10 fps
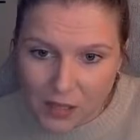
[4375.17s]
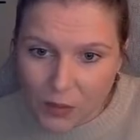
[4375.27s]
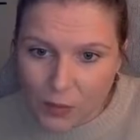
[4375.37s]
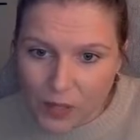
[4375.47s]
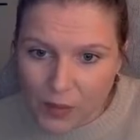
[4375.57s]

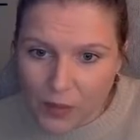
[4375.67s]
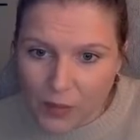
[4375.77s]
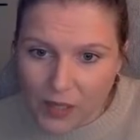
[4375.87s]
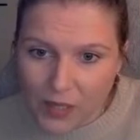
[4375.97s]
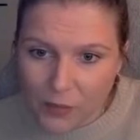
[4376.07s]
Wait, wait,
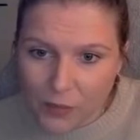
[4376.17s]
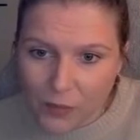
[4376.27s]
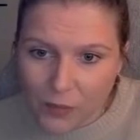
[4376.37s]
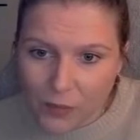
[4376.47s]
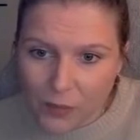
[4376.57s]
wait.
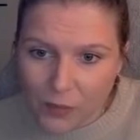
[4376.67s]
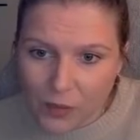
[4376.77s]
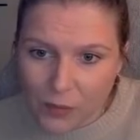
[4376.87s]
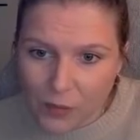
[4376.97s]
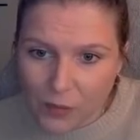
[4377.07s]

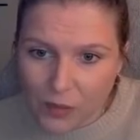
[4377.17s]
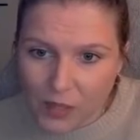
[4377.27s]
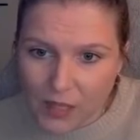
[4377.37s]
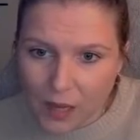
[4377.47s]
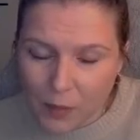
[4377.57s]

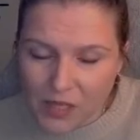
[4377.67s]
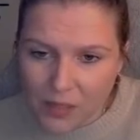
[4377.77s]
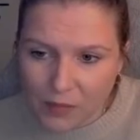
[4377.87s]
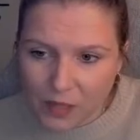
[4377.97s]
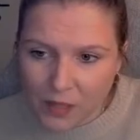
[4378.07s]
Did I miss
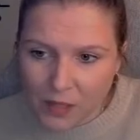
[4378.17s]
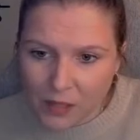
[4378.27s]
something?